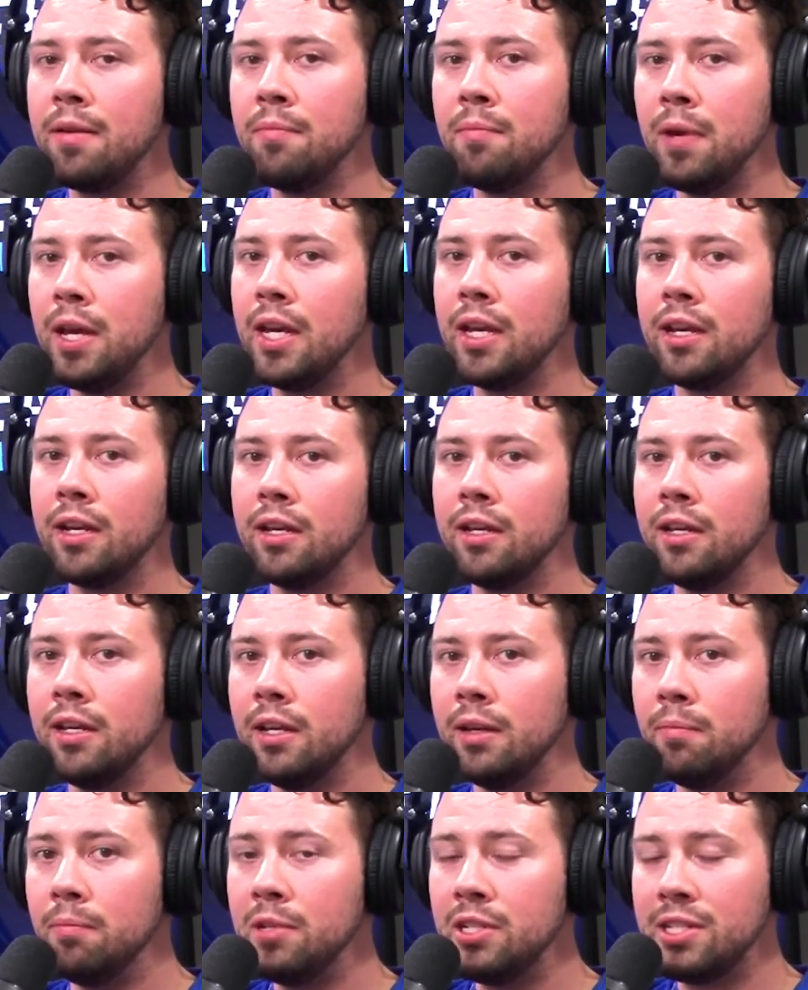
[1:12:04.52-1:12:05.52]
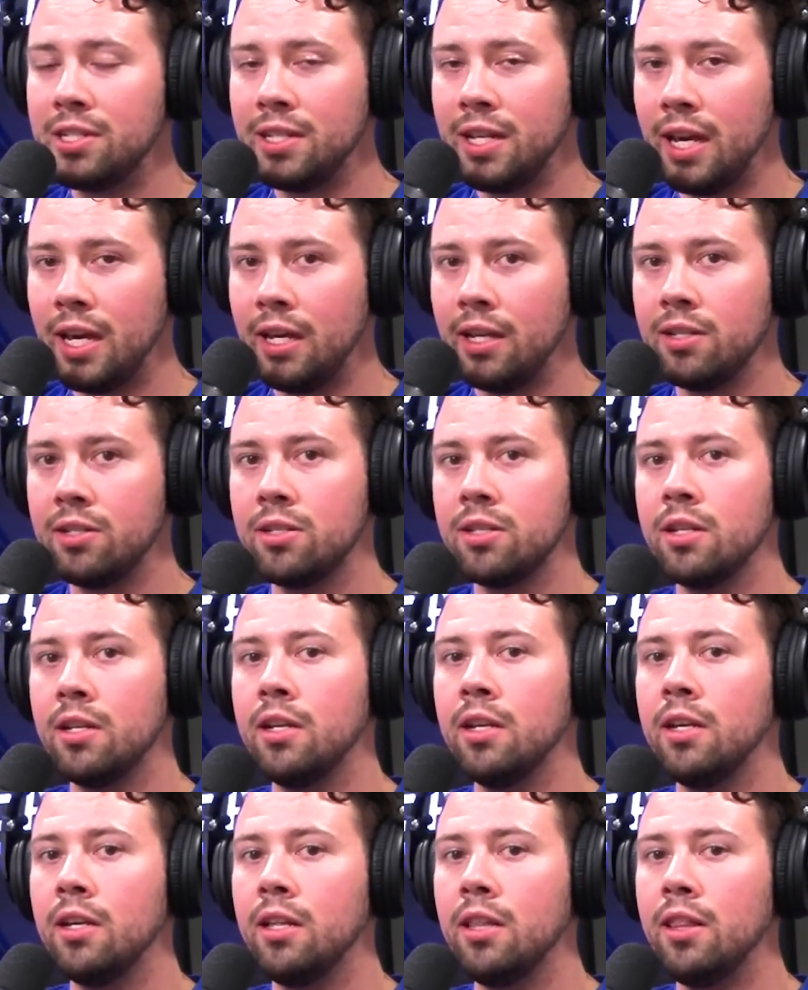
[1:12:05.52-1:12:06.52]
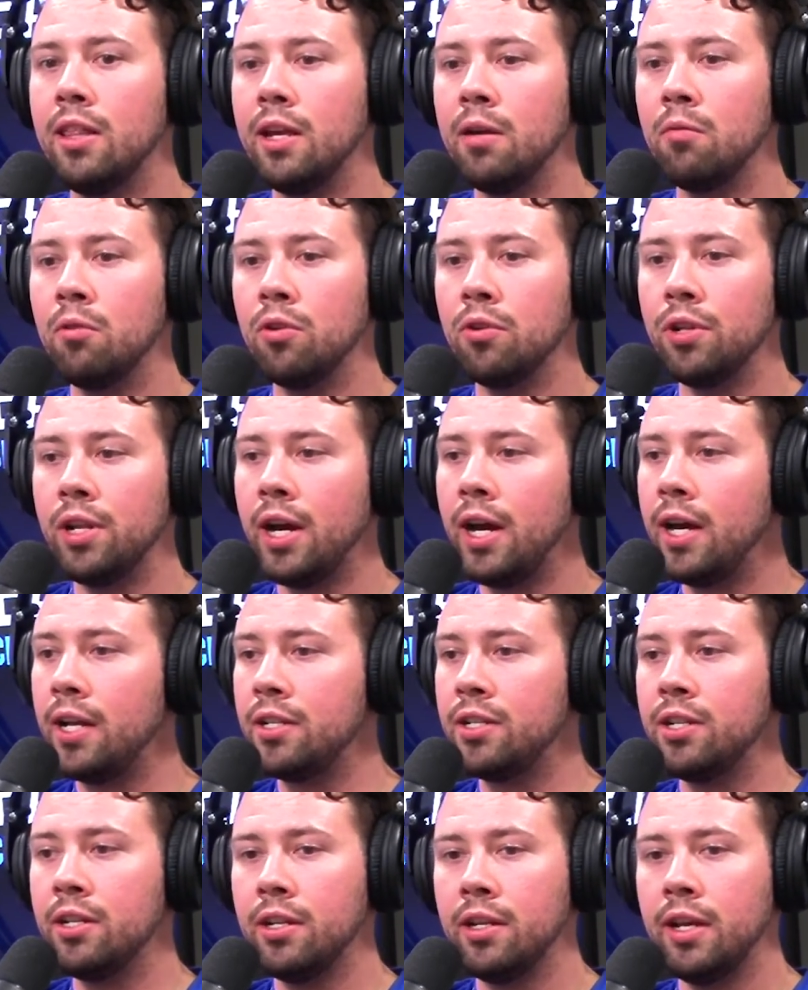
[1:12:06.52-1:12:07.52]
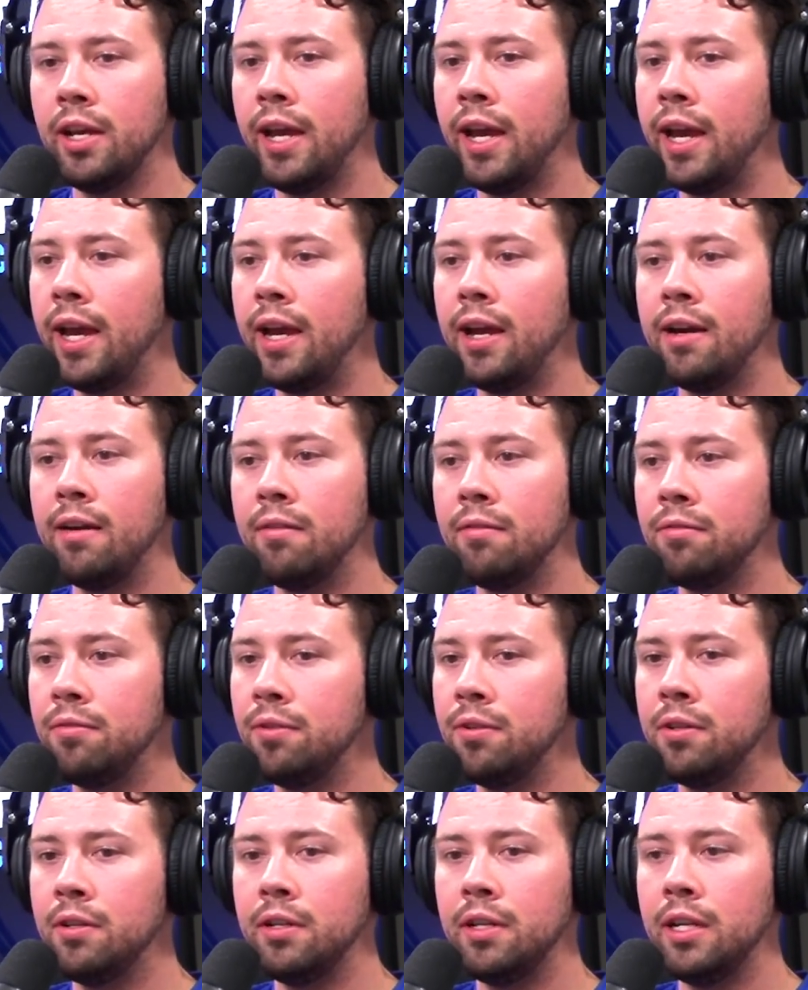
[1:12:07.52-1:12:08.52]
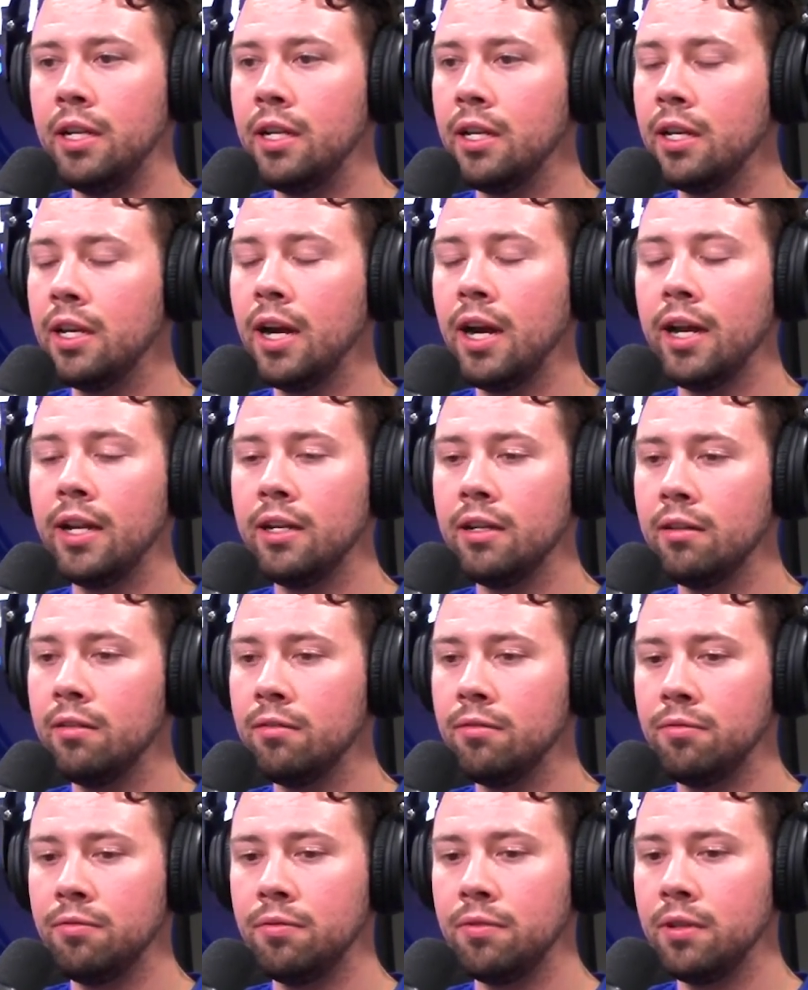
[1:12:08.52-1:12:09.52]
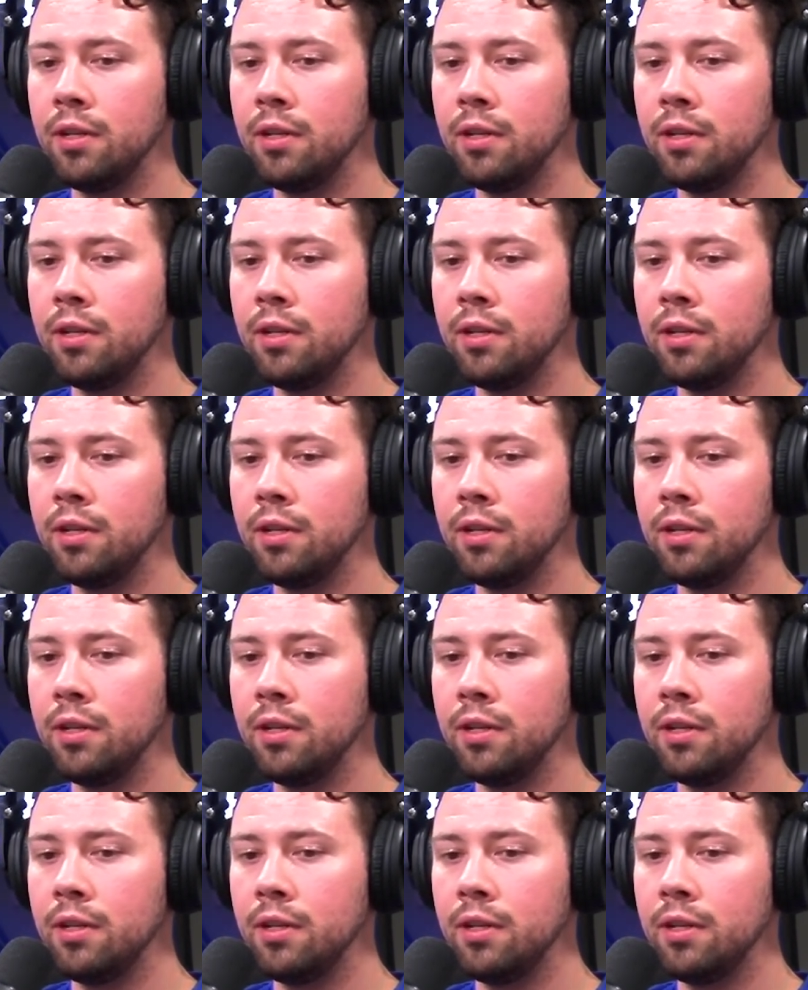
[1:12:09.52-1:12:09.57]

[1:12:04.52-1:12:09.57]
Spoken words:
make mistakes. They will not have any kind of